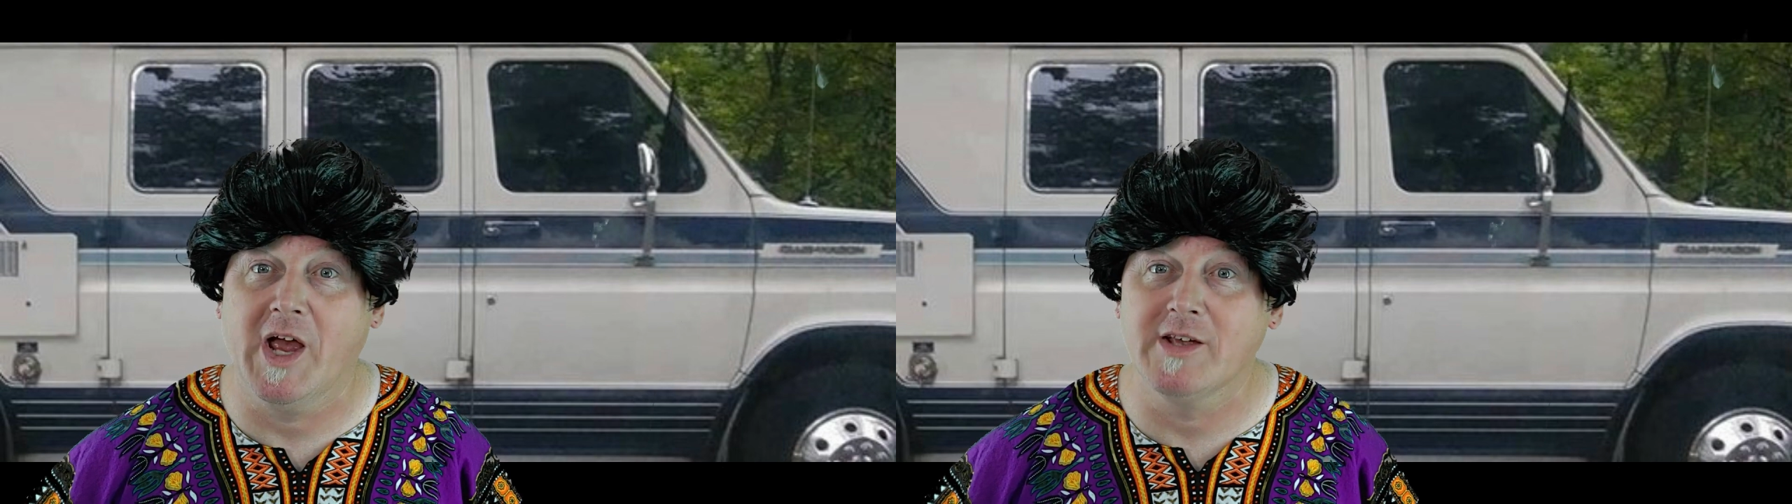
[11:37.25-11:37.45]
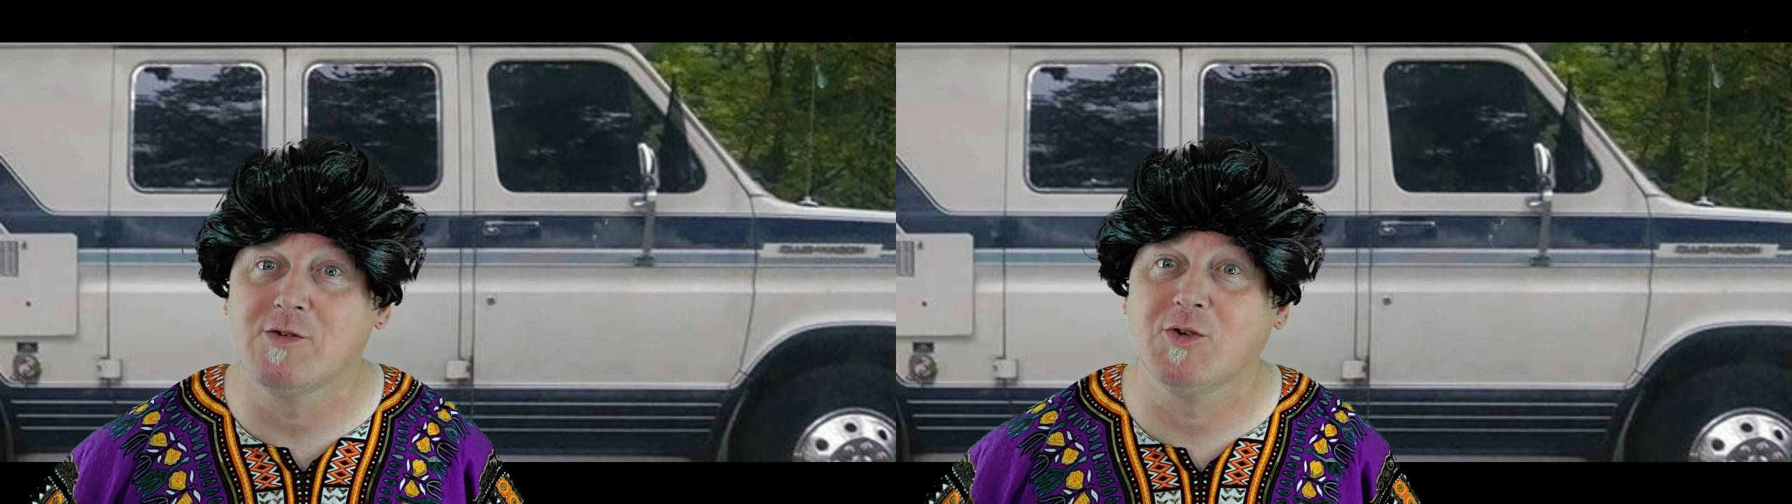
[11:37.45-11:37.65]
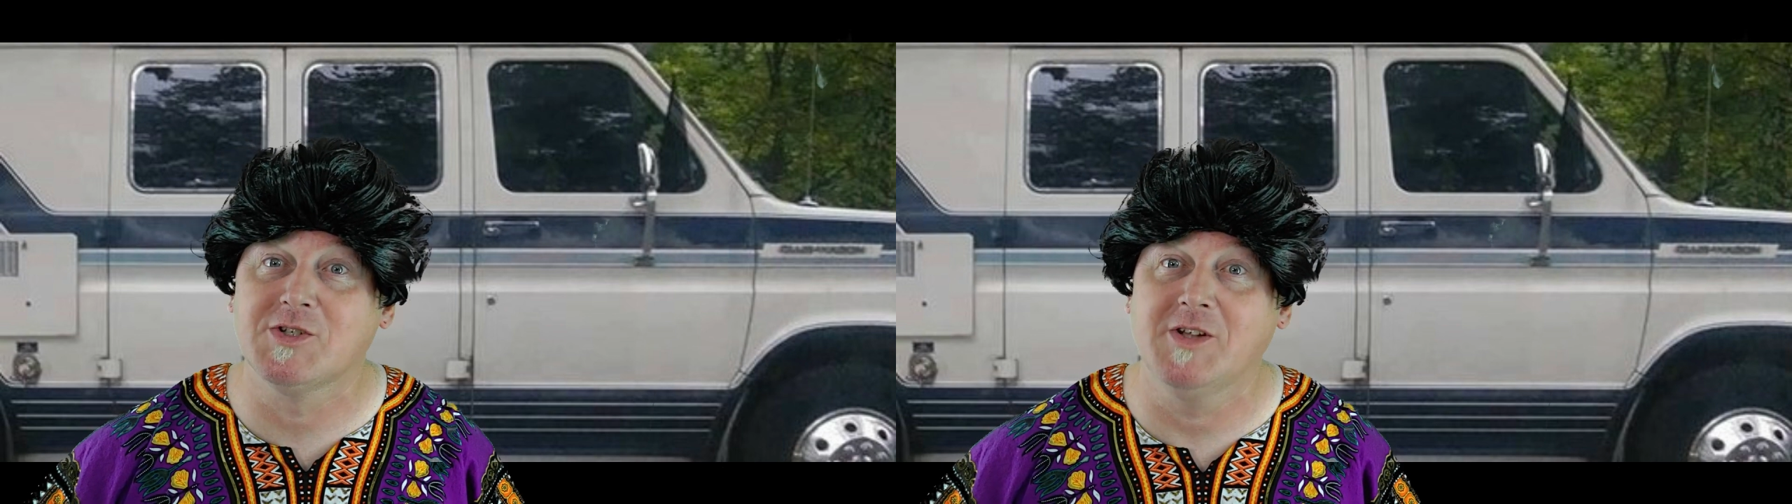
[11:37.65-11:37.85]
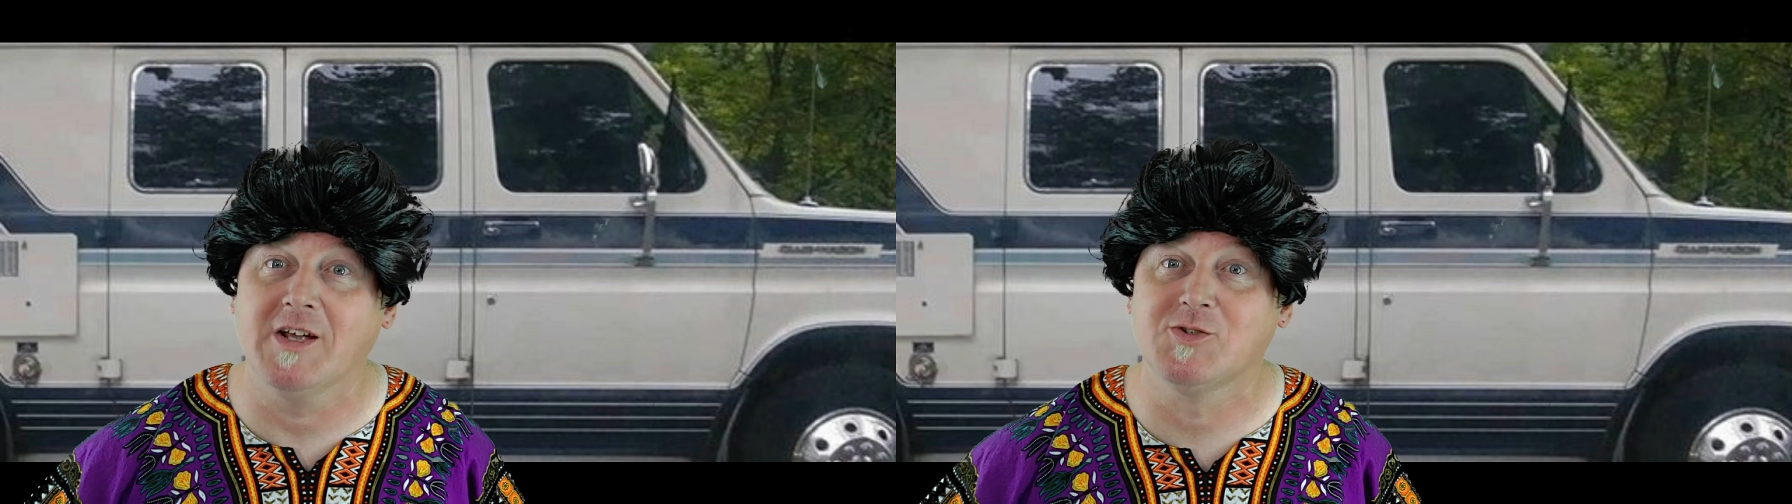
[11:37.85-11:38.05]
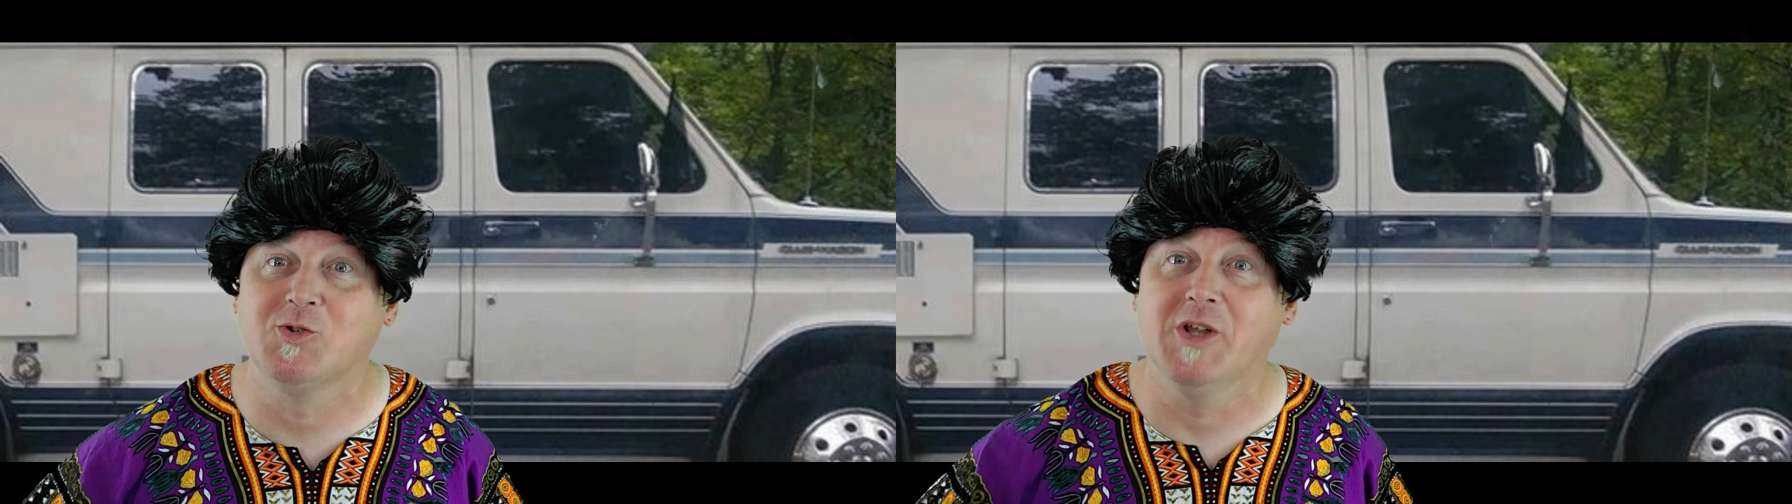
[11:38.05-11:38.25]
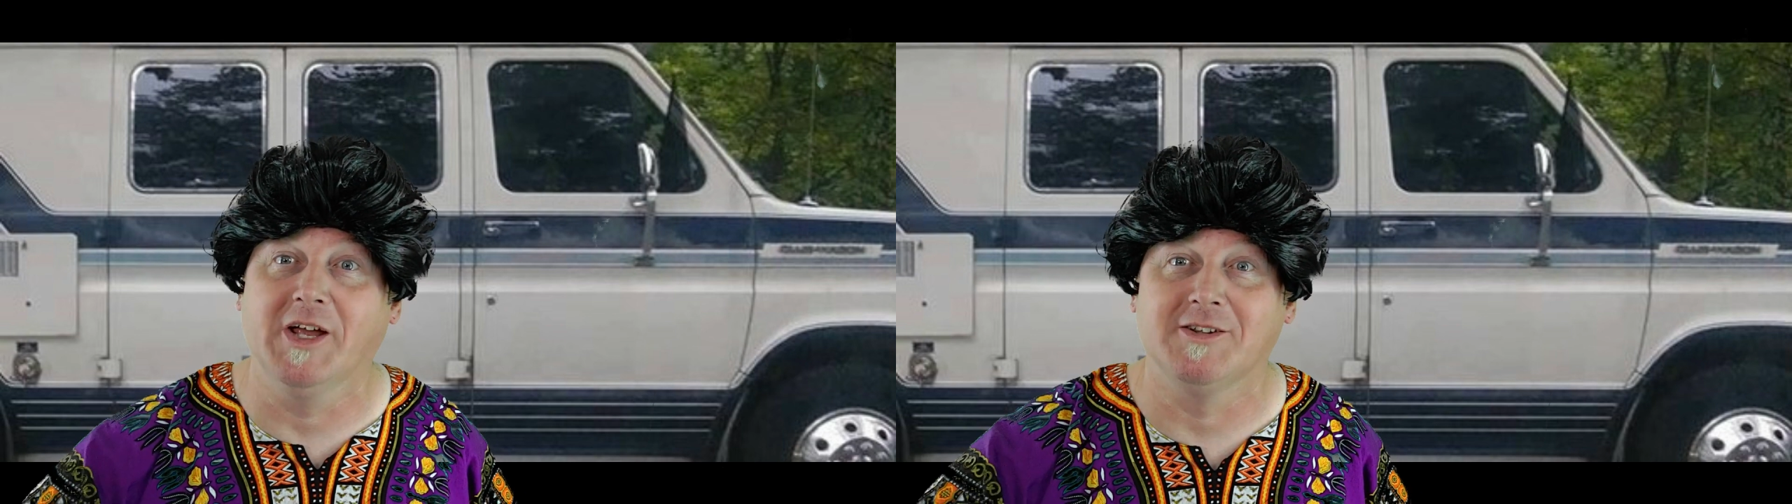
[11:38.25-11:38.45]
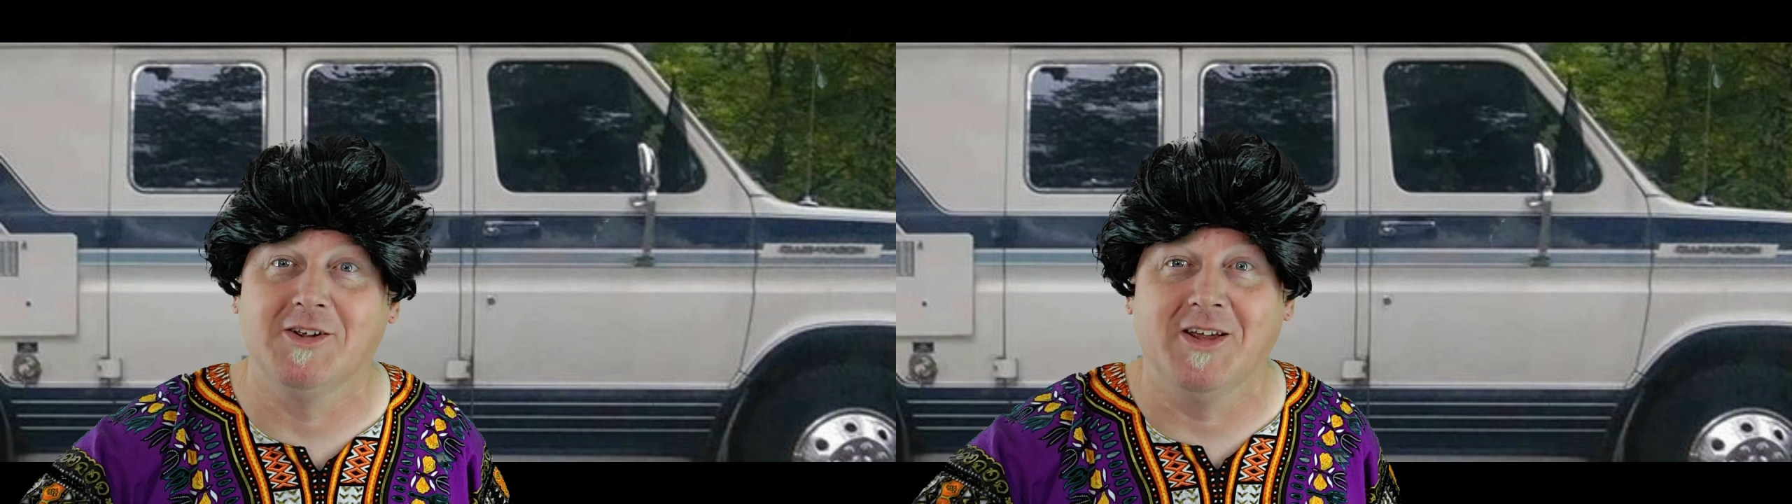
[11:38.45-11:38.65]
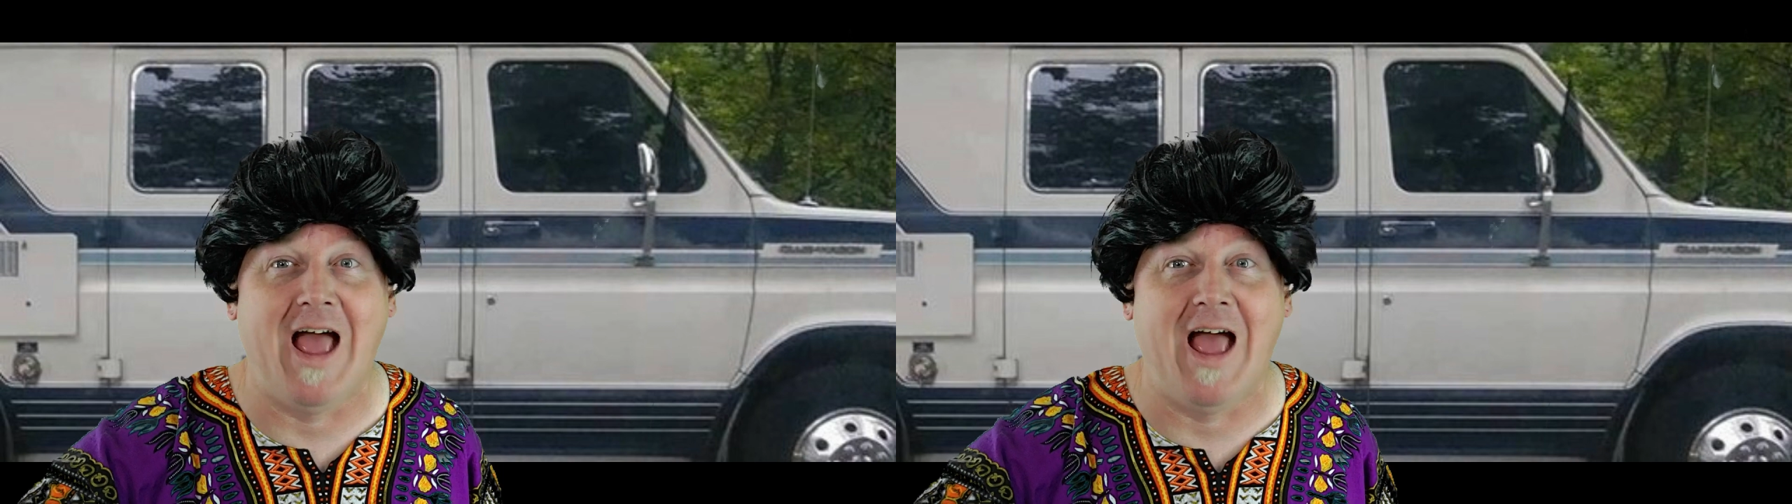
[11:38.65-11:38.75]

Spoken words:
has for snacks tonight.